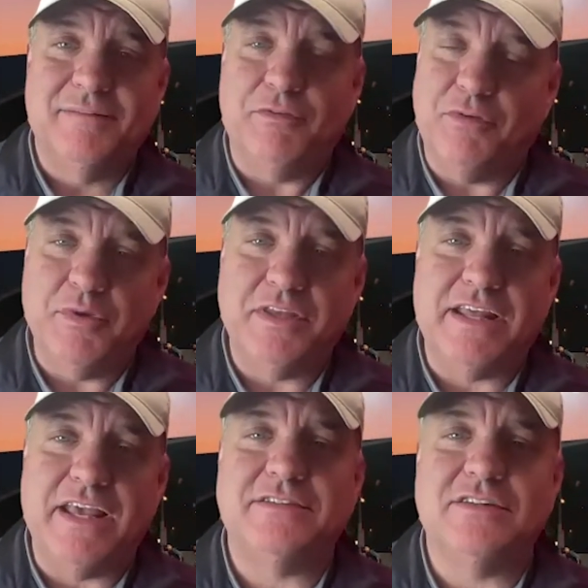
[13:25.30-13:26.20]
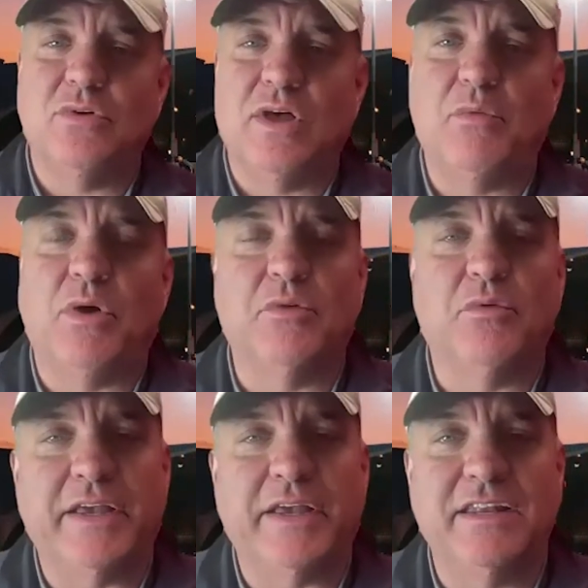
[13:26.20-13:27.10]
I want to
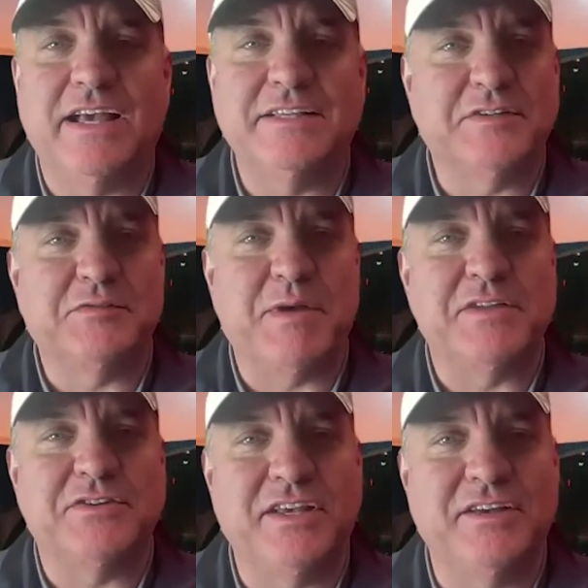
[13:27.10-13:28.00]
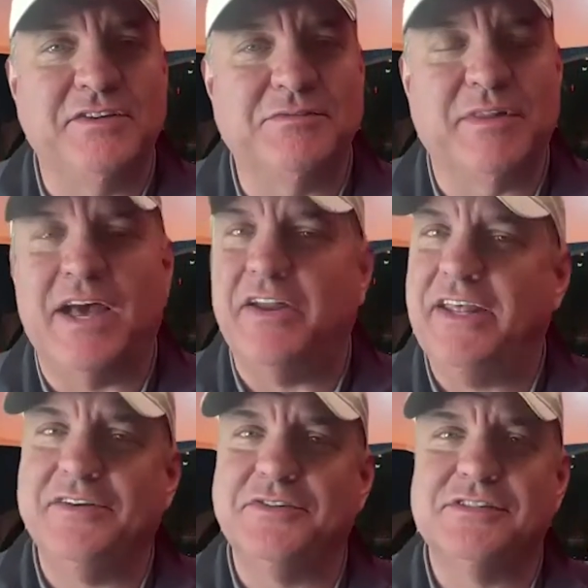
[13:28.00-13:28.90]
recognize our sponsor, Ingles. Without
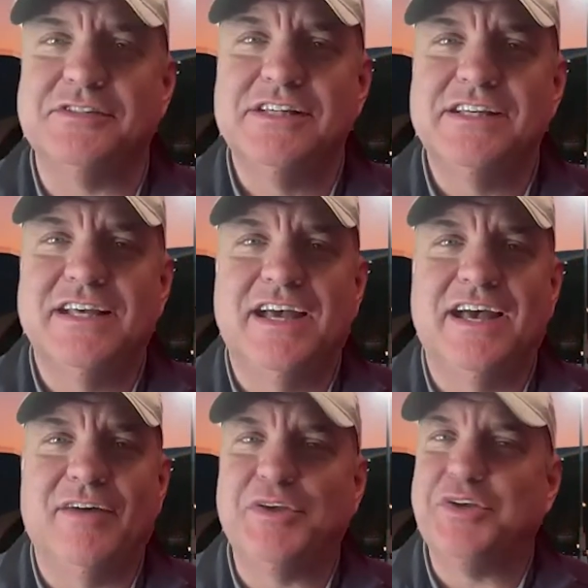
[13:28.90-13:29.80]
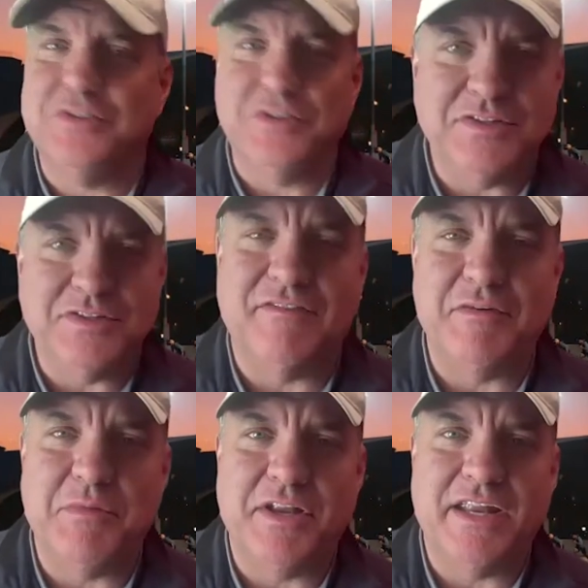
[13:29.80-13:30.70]
Ingles, we couldn't do this
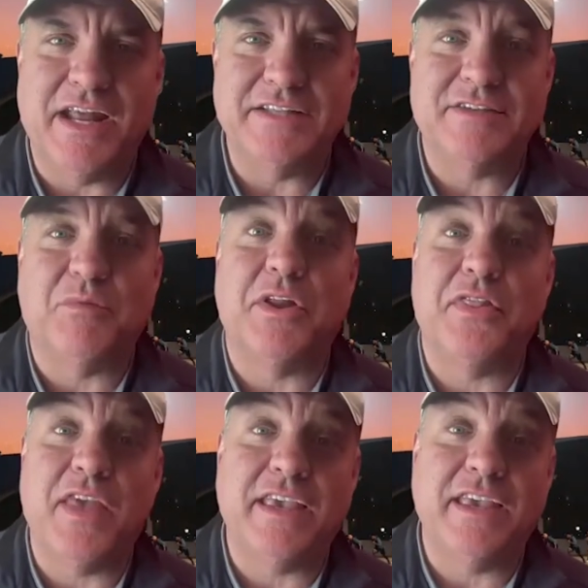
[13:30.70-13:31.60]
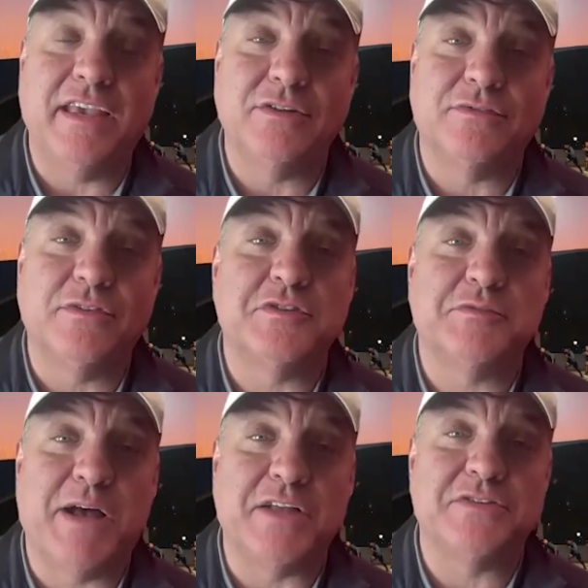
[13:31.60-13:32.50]
every Monday night. So I want to thank Ingles for their
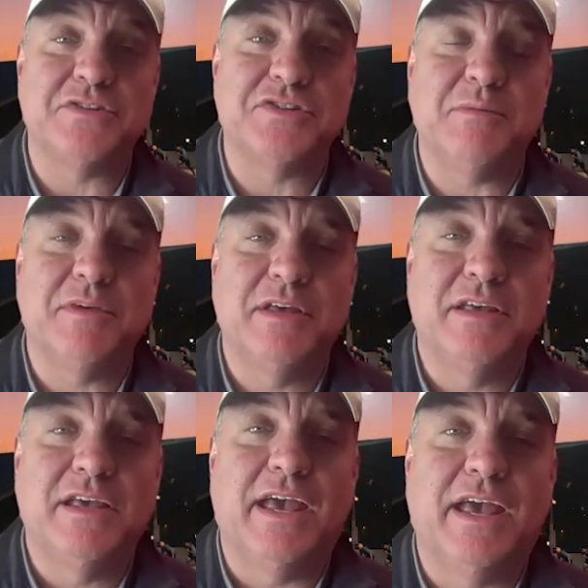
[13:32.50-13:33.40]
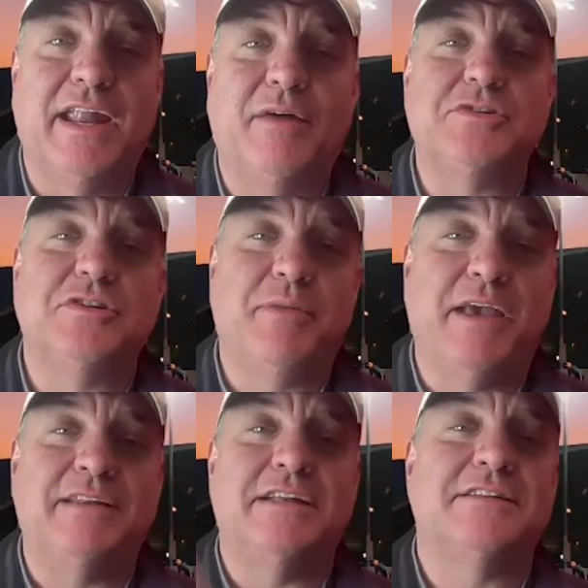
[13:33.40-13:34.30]
sponsorship, and I want you to
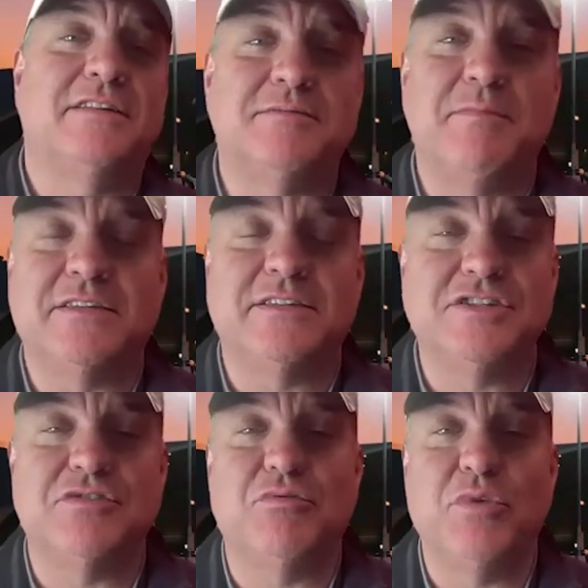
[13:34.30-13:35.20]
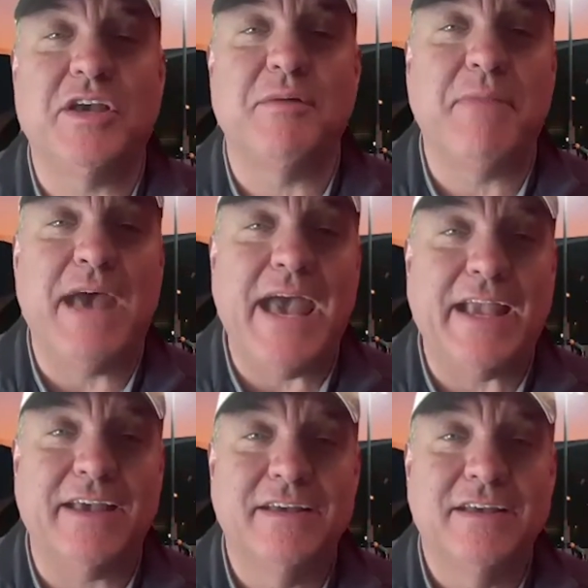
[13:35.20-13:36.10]
pay attention to this message. And when we come
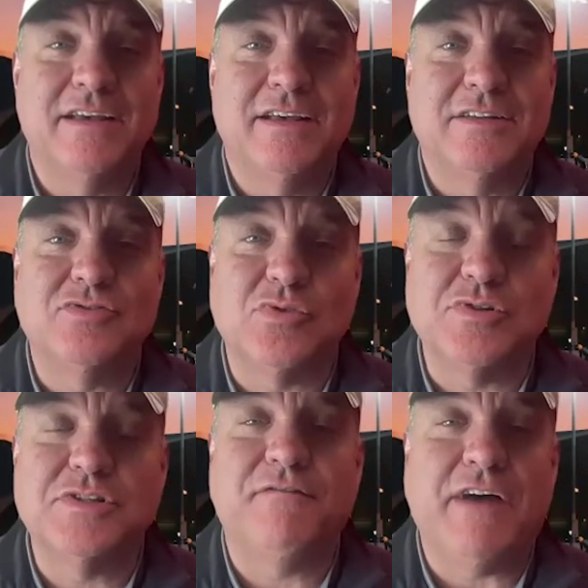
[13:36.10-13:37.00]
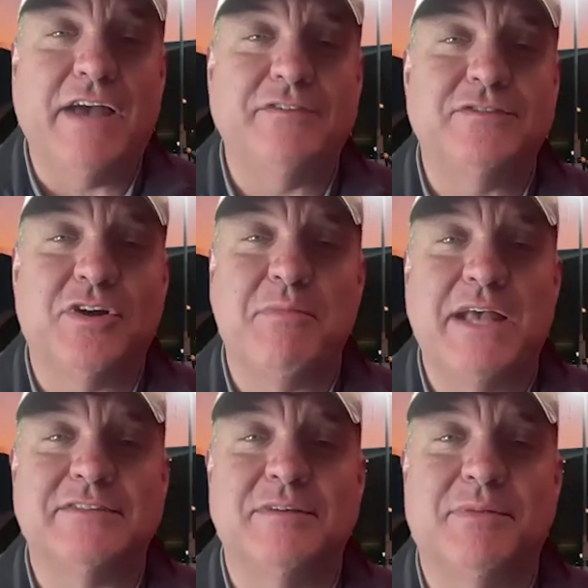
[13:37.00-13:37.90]
back, Georgia five-star
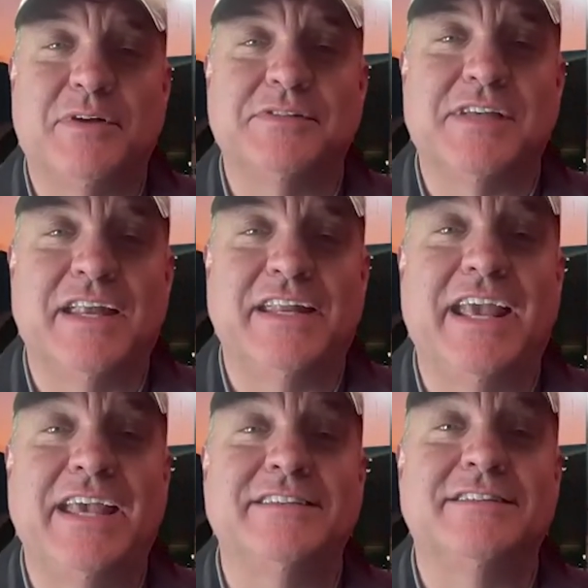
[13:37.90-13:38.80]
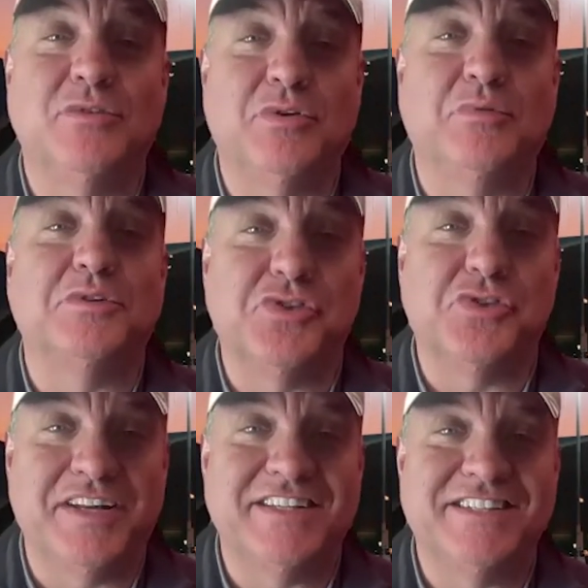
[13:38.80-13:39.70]
basketball signee Asa Newell will
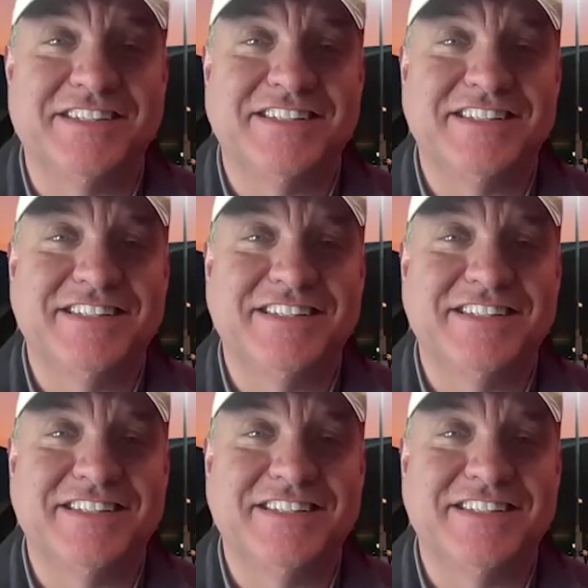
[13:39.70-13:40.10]
join us.